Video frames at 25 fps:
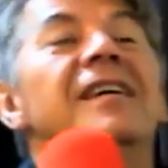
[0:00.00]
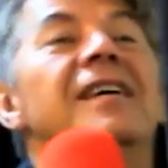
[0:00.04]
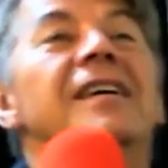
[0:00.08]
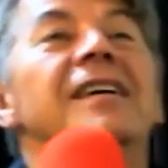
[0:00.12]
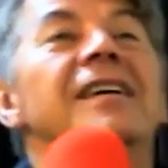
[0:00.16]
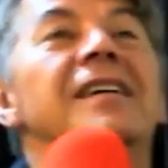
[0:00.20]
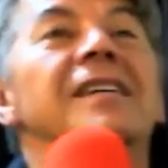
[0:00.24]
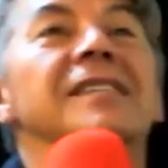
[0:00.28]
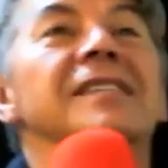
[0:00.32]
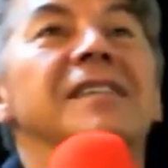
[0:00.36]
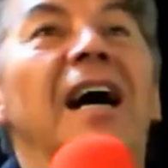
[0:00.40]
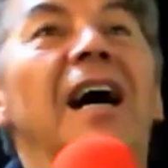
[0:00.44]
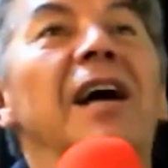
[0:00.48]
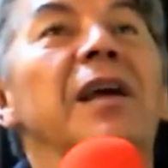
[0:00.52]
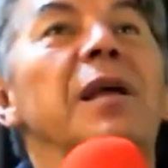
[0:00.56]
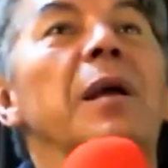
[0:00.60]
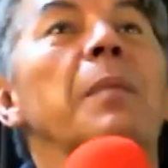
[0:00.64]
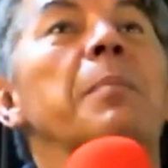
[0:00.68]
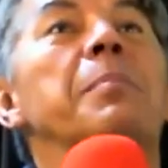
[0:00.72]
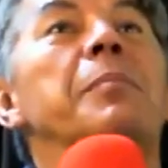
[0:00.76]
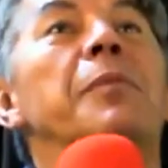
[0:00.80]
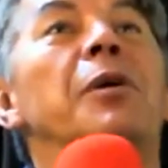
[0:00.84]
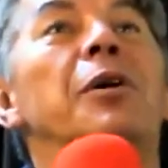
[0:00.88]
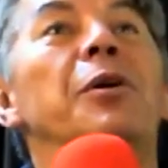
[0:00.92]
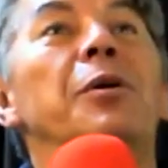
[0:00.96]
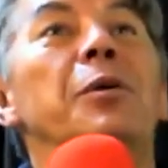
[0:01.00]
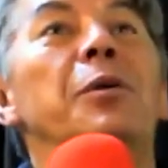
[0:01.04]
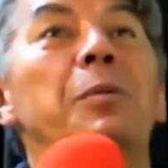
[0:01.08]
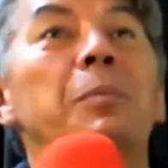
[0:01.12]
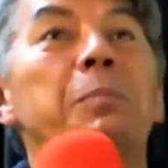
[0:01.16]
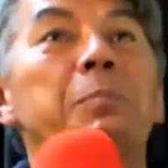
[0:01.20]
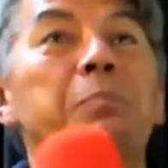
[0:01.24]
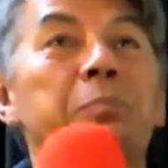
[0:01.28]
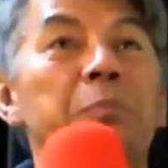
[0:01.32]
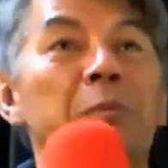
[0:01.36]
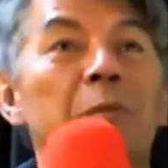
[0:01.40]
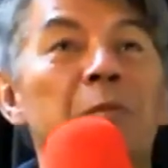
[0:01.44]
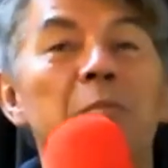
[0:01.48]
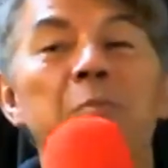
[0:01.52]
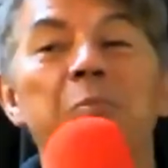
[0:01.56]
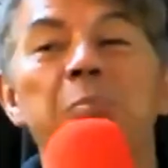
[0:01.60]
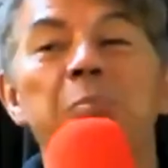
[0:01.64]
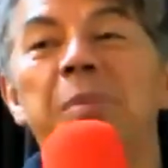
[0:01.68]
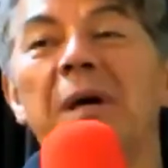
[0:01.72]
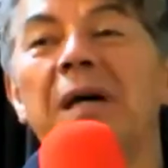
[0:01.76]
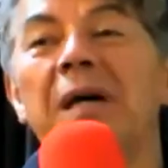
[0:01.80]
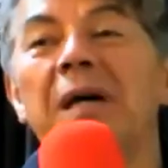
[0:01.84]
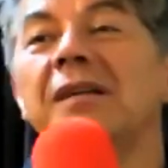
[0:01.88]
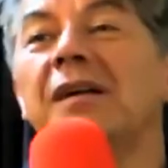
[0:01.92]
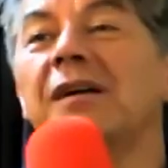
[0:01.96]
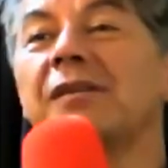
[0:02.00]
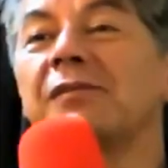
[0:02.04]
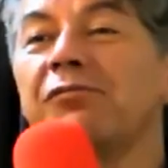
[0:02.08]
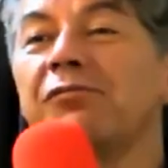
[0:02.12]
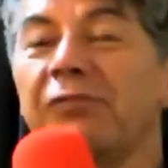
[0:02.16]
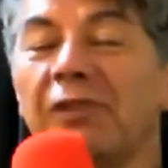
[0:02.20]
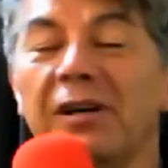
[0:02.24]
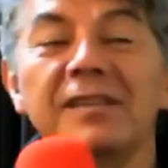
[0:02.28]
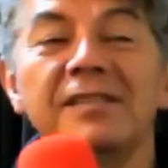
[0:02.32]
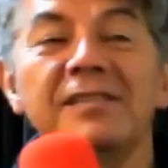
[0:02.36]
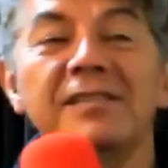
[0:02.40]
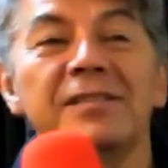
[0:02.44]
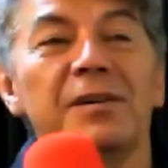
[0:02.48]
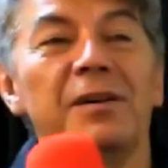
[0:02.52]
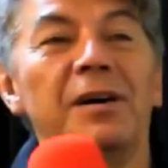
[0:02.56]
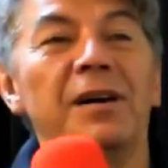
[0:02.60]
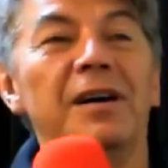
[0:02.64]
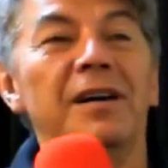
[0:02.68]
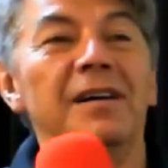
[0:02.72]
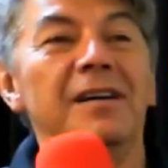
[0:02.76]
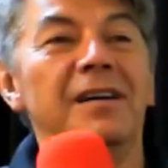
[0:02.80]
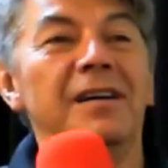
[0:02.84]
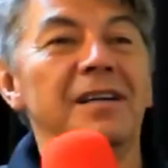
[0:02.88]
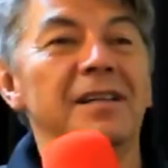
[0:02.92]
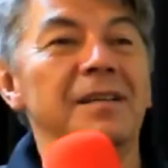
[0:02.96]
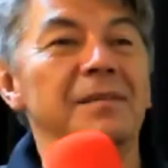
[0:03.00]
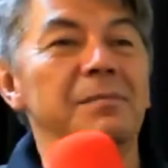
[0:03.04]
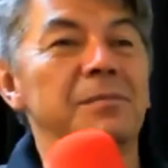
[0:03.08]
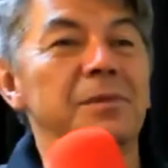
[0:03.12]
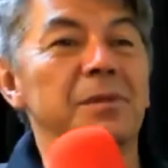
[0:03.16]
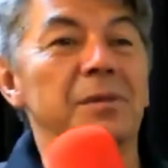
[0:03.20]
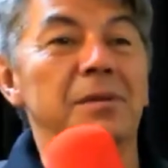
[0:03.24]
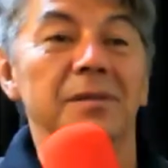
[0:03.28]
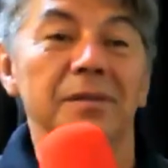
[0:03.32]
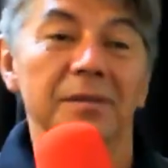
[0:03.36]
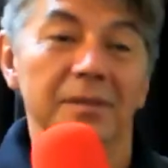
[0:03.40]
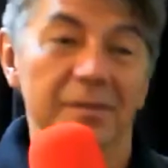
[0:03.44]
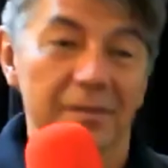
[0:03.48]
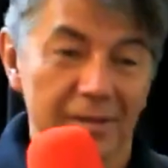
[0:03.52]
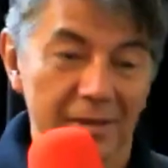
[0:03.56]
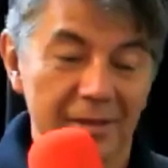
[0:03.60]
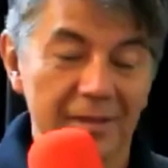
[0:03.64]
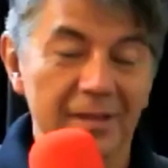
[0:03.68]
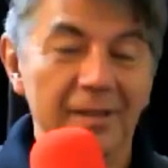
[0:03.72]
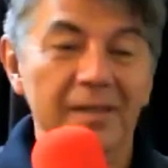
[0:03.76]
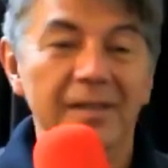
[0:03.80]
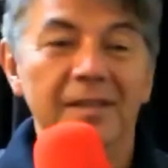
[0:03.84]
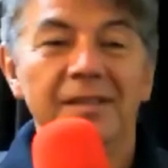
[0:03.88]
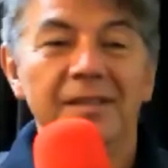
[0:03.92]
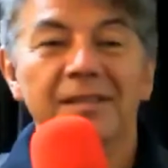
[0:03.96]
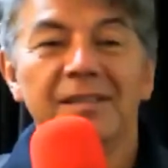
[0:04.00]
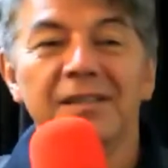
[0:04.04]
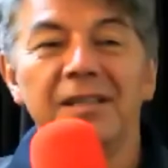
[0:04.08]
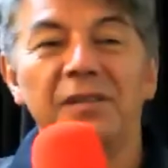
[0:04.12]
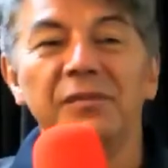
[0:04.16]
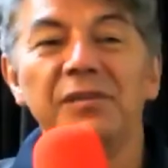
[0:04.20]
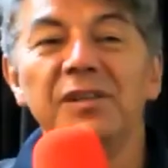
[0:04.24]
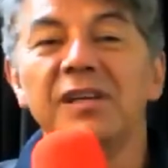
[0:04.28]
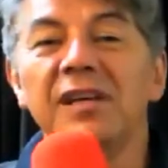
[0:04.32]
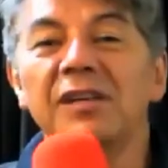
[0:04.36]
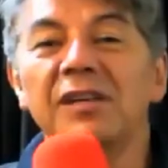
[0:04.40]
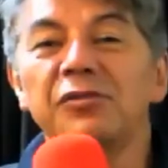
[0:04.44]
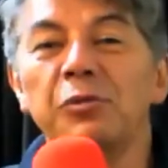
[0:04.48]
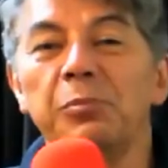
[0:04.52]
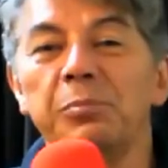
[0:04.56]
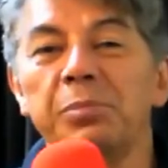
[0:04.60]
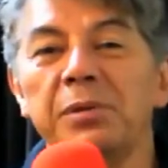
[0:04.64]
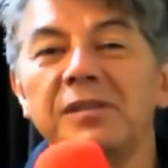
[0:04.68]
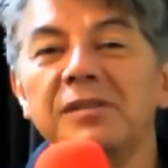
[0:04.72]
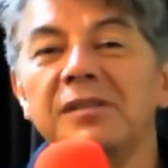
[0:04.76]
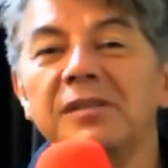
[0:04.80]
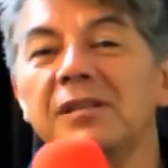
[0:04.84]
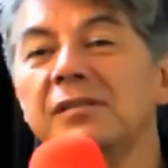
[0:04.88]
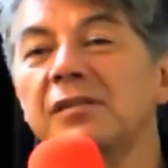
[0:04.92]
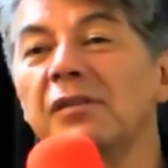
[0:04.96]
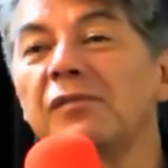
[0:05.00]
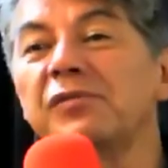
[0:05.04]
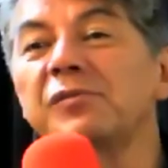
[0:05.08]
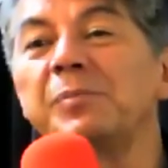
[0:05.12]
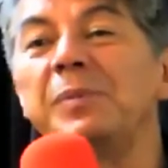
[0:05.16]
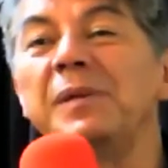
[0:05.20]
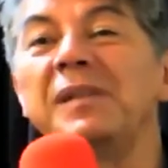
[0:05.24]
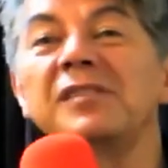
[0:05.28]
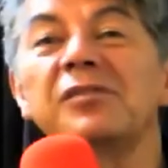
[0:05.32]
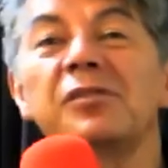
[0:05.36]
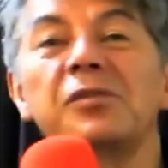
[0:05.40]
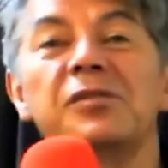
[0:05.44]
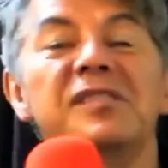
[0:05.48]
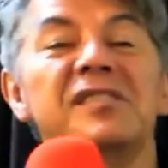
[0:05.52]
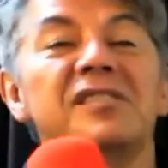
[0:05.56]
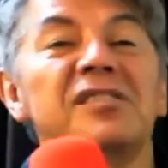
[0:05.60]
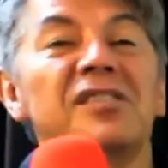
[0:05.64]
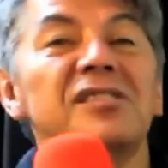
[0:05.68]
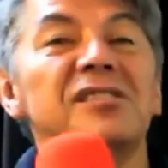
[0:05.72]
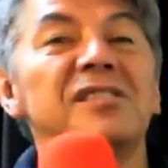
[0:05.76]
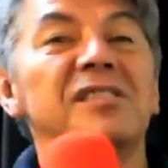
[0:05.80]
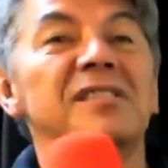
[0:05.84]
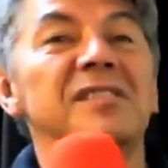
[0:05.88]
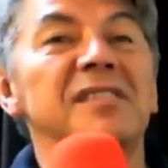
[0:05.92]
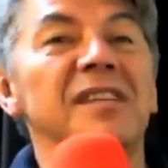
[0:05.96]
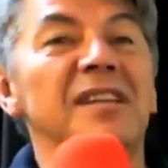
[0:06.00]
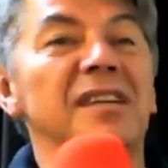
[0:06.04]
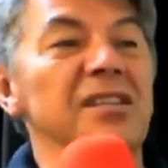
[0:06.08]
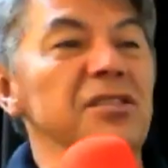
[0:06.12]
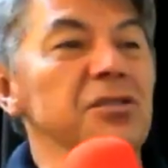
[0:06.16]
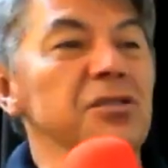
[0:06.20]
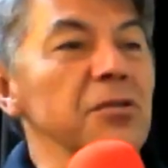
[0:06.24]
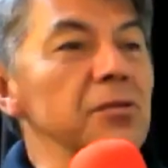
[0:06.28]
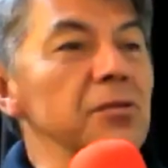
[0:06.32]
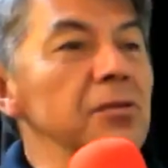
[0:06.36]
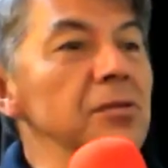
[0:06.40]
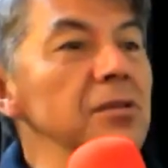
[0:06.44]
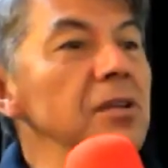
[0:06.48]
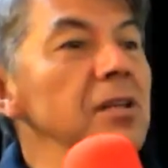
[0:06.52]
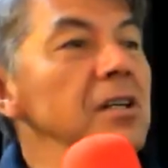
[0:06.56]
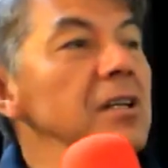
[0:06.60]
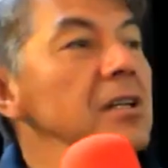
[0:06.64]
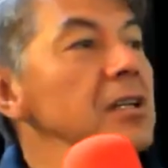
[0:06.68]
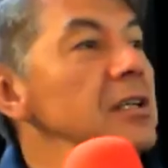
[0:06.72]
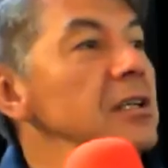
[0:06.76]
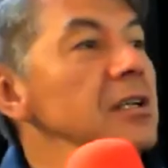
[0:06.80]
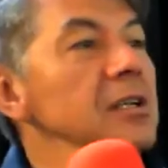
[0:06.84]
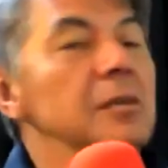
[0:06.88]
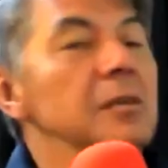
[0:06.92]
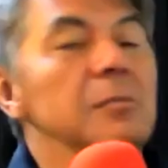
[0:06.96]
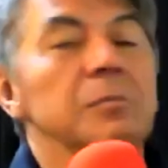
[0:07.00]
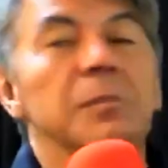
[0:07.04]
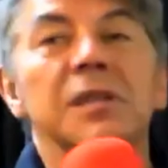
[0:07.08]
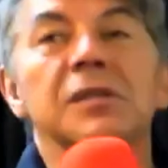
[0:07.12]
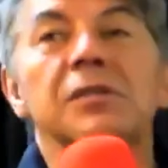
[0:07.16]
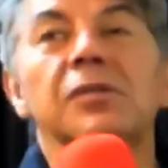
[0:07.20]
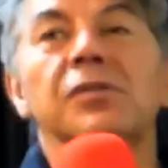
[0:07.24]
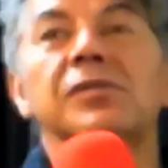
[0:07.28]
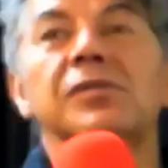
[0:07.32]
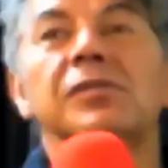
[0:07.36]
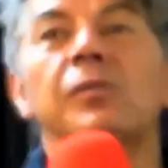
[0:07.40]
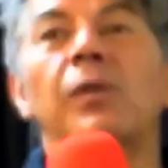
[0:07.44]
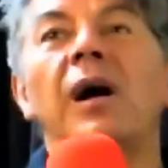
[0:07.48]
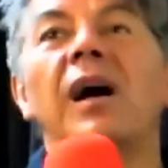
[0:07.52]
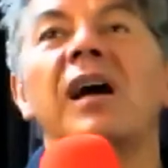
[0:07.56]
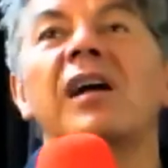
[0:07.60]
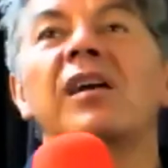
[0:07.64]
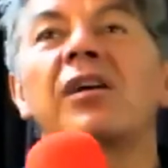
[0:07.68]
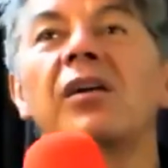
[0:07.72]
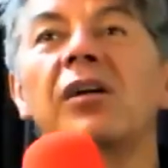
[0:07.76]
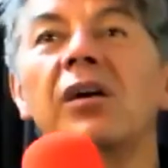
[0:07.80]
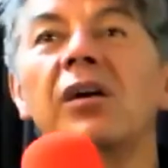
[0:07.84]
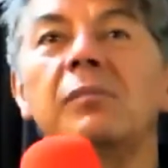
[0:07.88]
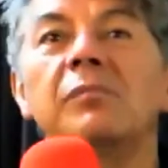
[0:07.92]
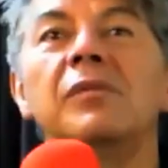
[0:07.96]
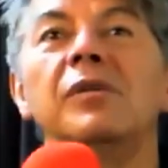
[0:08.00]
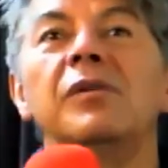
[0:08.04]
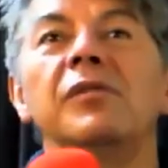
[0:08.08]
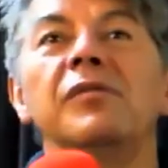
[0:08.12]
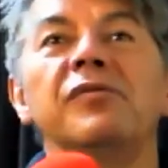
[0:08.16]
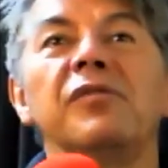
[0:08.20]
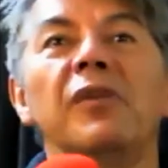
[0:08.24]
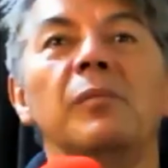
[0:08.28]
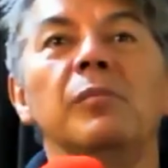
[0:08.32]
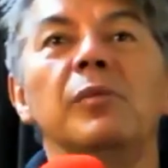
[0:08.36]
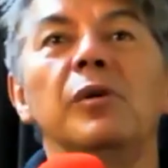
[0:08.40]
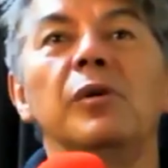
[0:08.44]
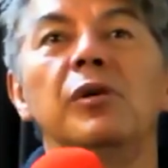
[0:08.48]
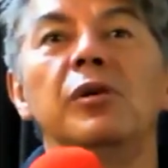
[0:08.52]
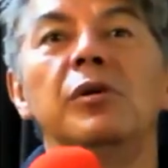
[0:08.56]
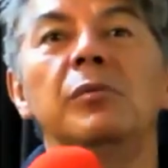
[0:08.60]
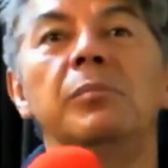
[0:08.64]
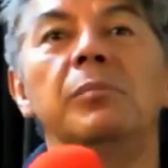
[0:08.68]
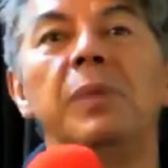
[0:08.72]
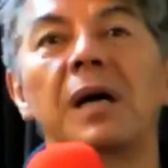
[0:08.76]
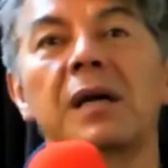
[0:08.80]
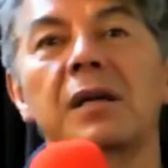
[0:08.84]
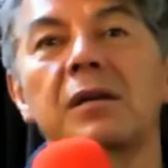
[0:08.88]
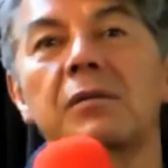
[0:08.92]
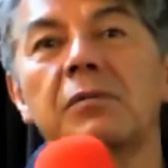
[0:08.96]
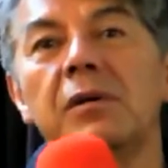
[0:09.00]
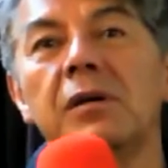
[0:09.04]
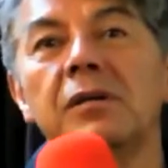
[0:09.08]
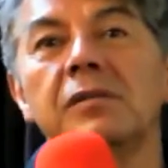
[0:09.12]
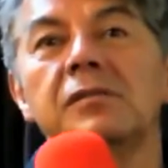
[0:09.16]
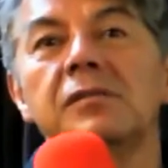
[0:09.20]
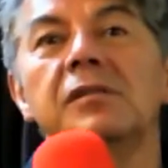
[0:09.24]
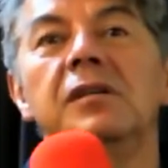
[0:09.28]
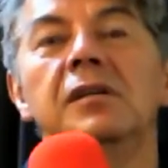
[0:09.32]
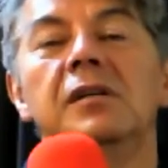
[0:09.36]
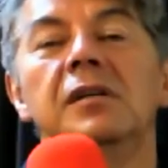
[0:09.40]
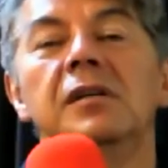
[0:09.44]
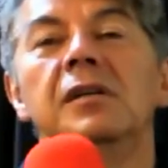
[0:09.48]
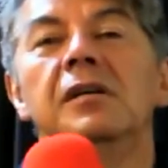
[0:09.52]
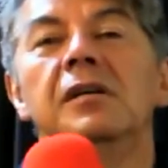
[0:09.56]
I am Bernard Franz, so I'm serving as the president of Space Renaissance International, but also I come from a background.